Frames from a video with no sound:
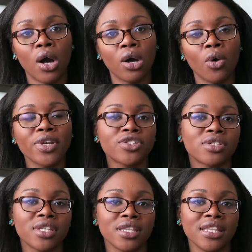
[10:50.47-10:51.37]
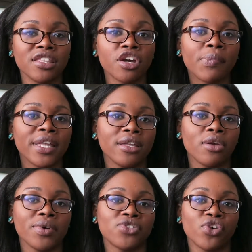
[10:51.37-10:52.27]
always, in their opinion,
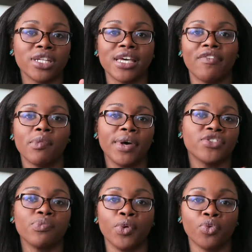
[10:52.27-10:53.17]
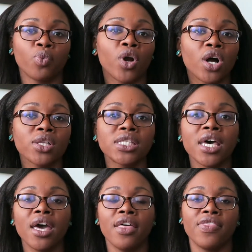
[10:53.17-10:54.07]
always tried to have the best of both worlds.
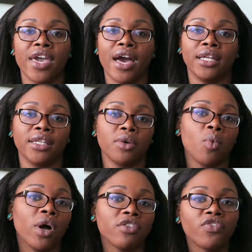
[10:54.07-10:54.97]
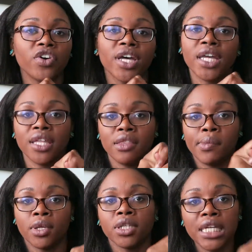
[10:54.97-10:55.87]
They had like one foot in the
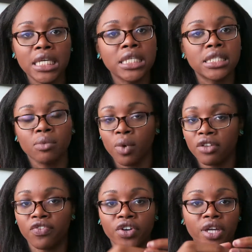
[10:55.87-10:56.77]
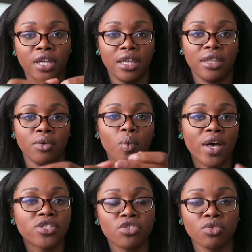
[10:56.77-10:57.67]
Middle East and one foot in the
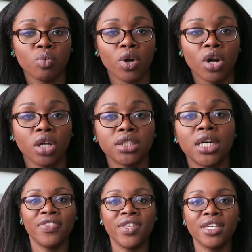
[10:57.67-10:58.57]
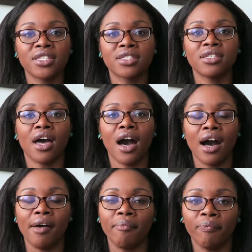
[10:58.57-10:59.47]
Western world. These
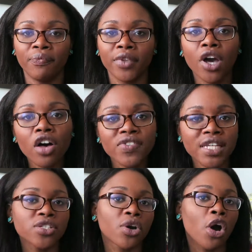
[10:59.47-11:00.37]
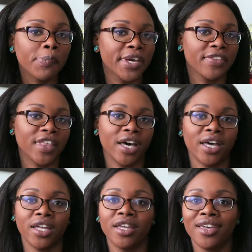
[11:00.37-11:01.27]
Gulf states are hoping
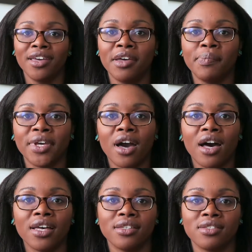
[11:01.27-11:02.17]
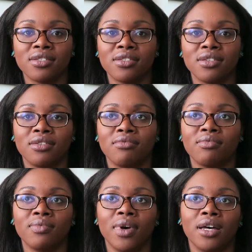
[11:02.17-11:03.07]
that because
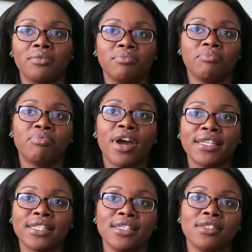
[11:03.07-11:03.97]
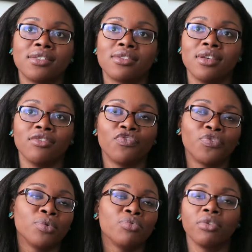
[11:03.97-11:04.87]
prices in
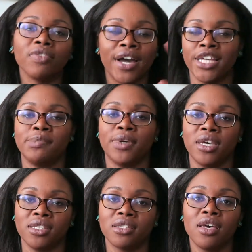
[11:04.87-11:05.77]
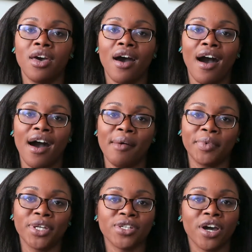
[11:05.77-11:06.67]
food will rise because
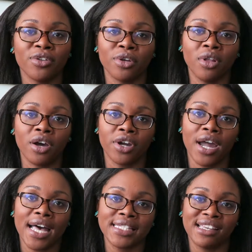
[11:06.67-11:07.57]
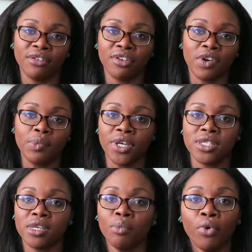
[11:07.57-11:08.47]
Qatar no longer has Saudi Arabia
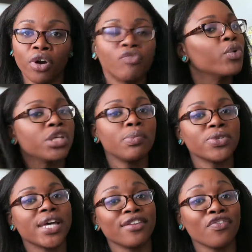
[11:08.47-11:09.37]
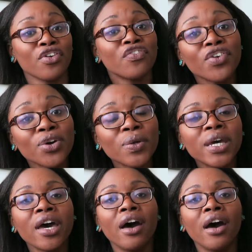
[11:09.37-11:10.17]
to import 40% of their food,